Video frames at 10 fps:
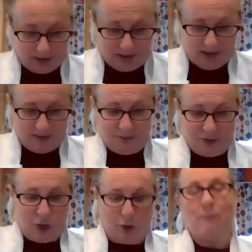today.
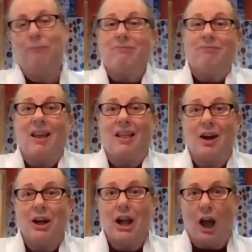So
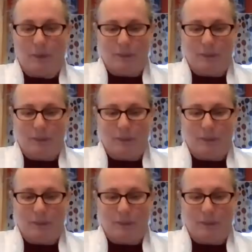there you go.